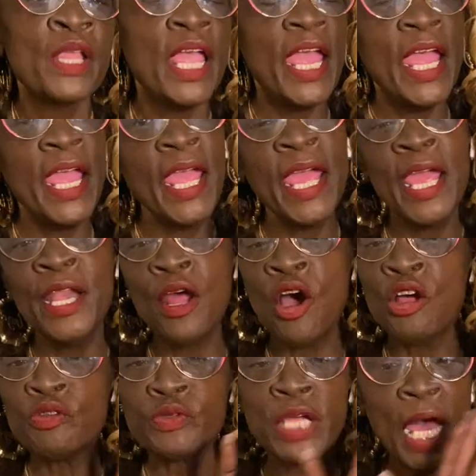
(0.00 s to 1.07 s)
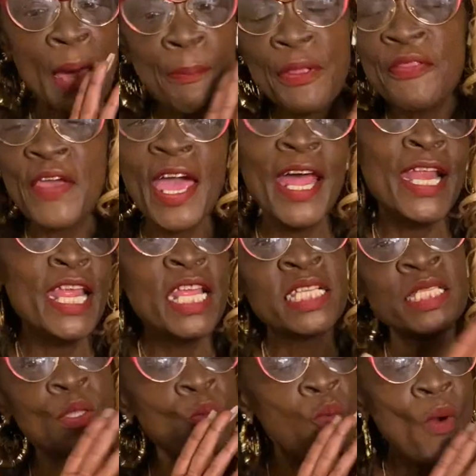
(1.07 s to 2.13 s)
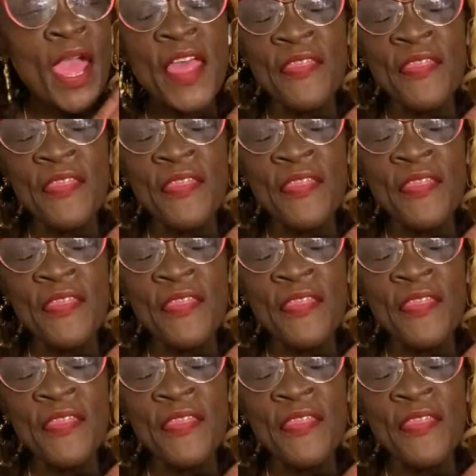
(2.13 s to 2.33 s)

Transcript: And on top of that is the way